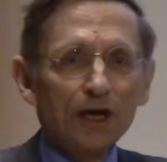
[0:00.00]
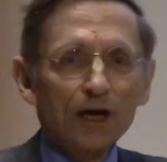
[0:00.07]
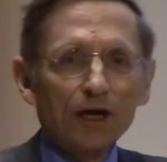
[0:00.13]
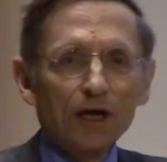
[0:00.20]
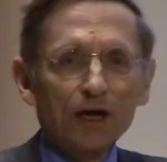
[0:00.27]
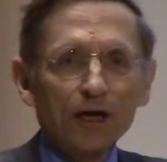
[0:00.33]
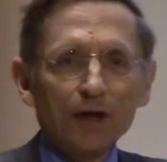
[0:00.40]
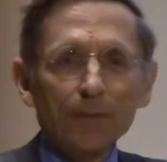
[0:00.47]

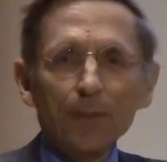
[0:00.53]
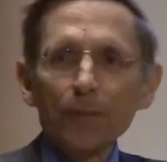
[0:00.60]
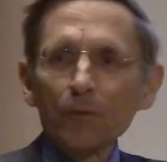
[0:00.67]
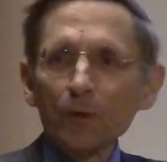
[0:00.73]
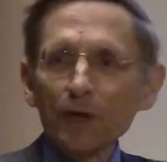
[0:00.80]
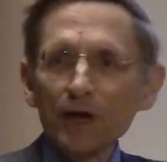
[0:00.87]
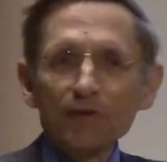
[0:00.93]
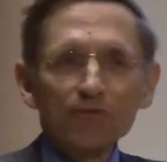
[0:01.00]

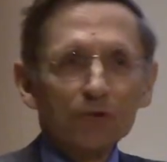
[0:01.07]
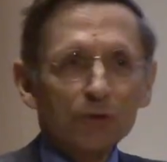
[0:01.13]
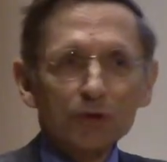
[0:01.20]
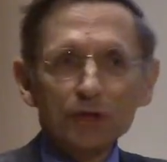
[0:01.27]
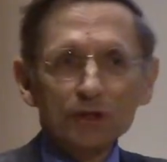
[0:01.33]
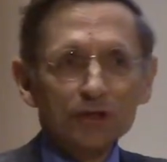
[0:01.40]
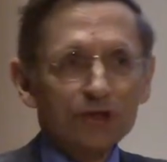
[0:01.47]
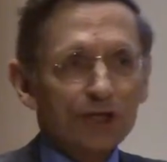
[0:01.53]
Whatever
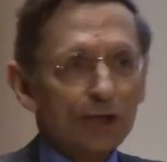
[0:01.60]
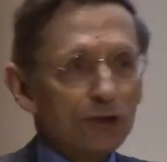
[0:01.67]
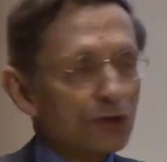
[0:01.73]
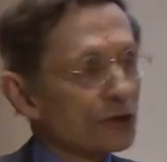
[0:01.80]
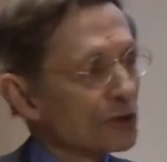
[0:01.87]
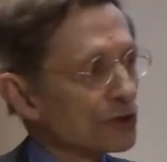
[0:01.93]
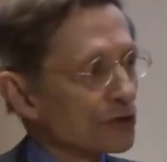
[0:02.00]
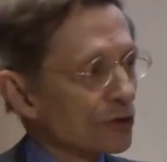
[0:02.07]

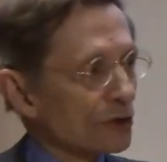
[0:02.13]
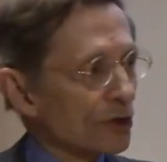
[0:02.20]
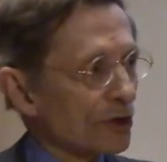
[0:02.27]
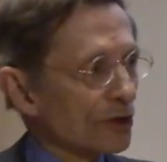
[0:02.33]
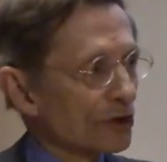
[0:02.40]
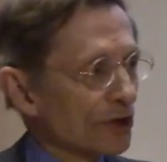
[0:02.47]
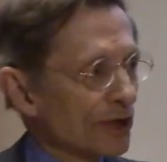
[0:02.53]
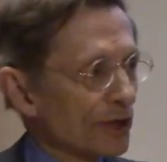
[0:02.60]
organizations you're going
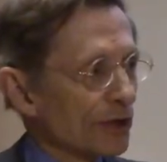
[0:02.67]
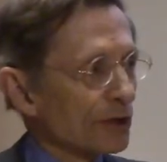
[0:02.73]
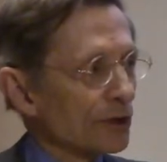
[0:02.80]
to lead,